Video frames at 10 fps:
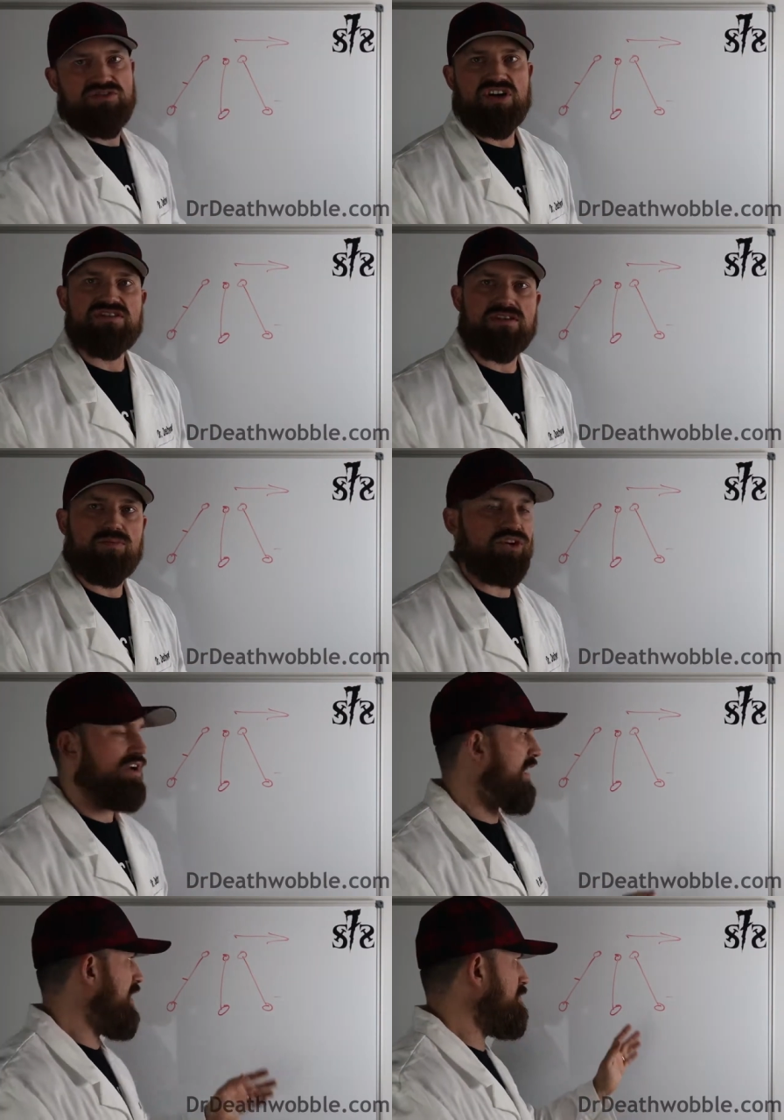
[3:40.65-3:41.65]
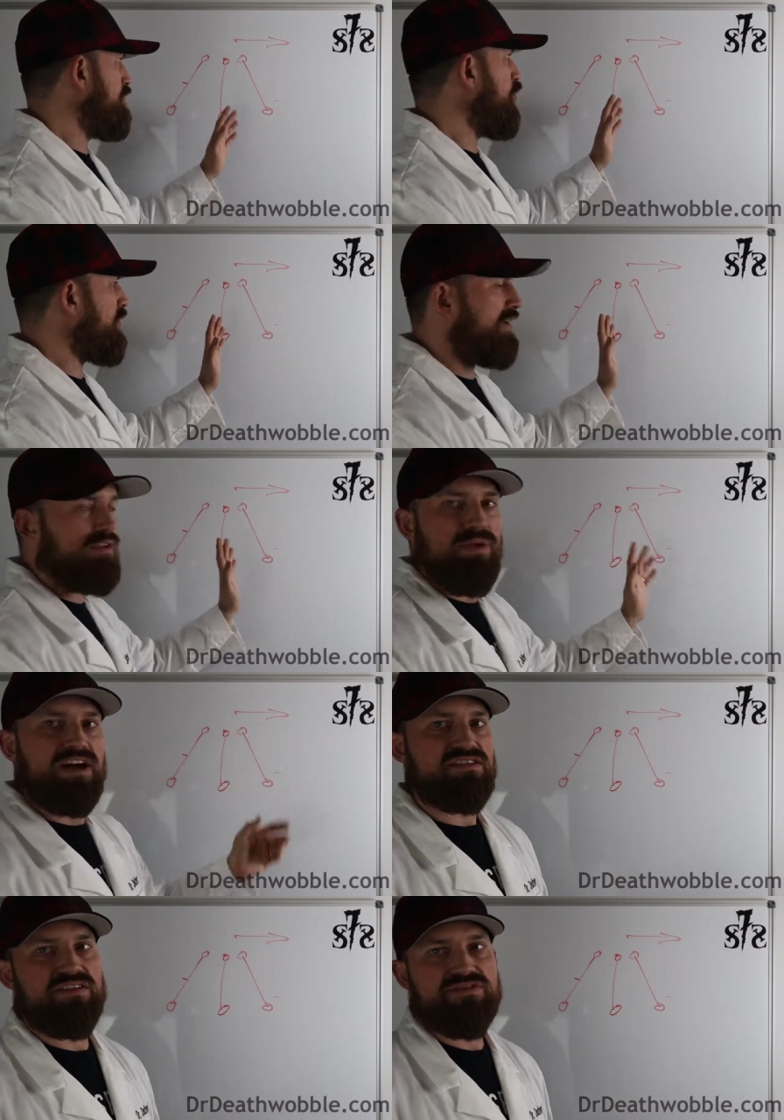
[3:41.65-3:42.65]
adjusting we're going to aim more on the
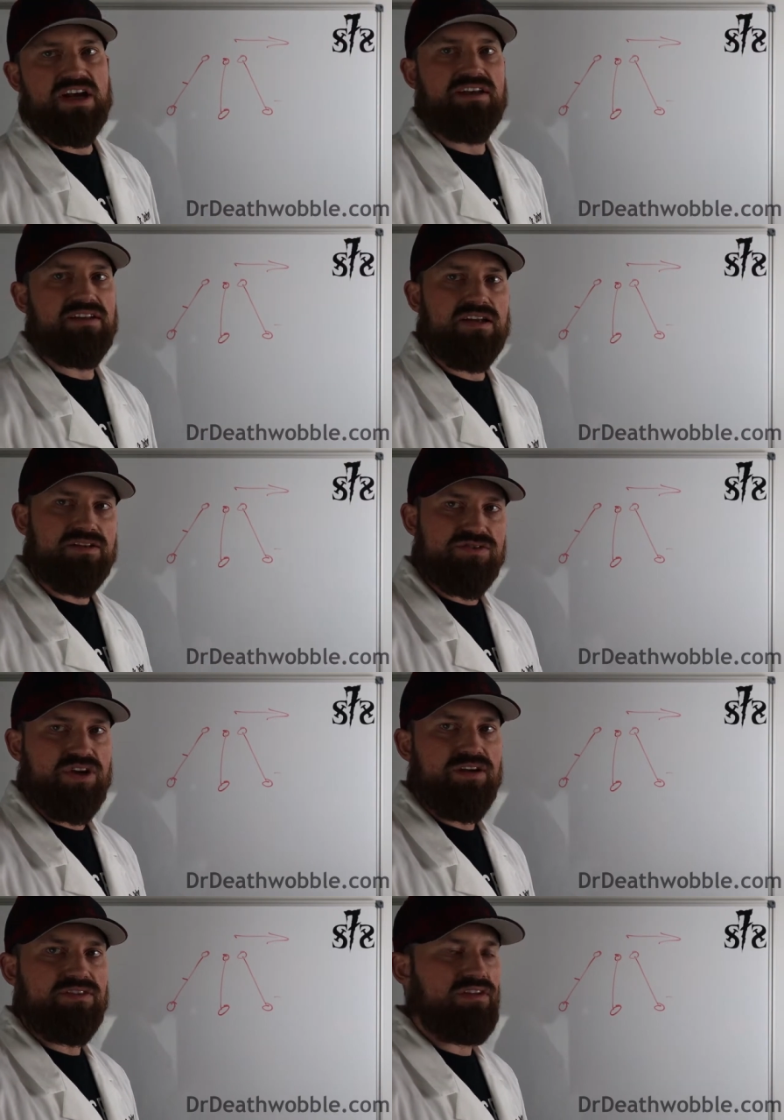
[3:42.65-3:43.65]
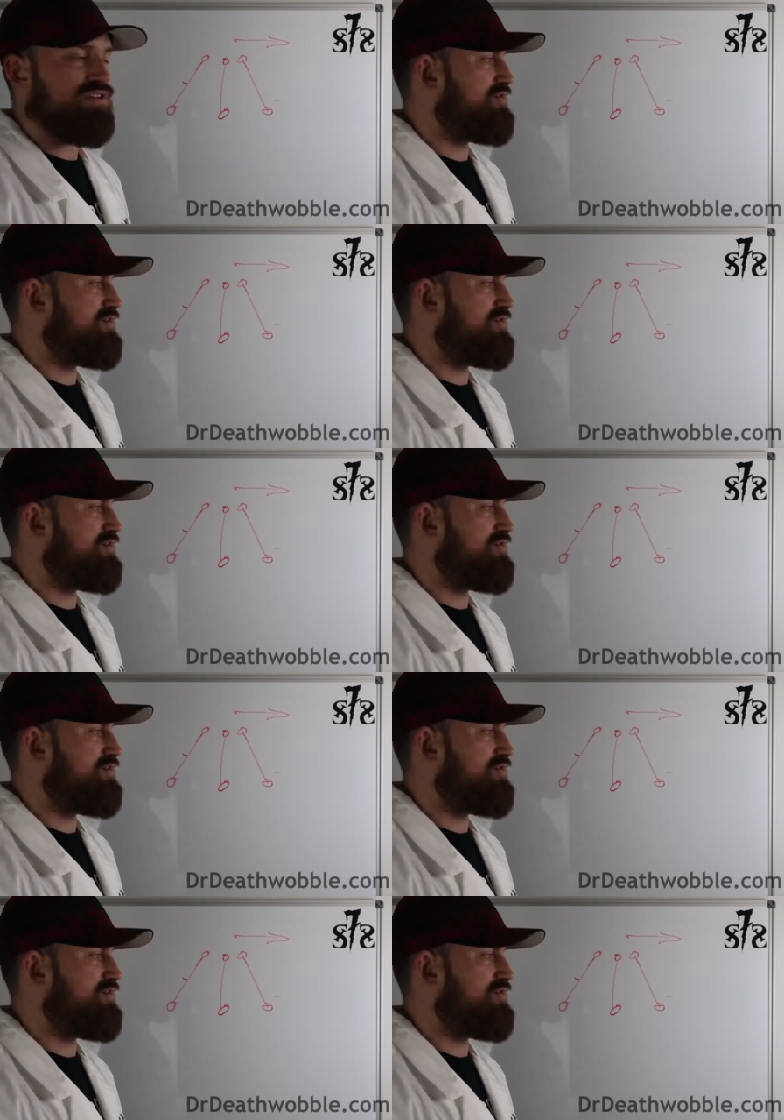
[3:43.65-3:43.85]
positive side to get to drive a little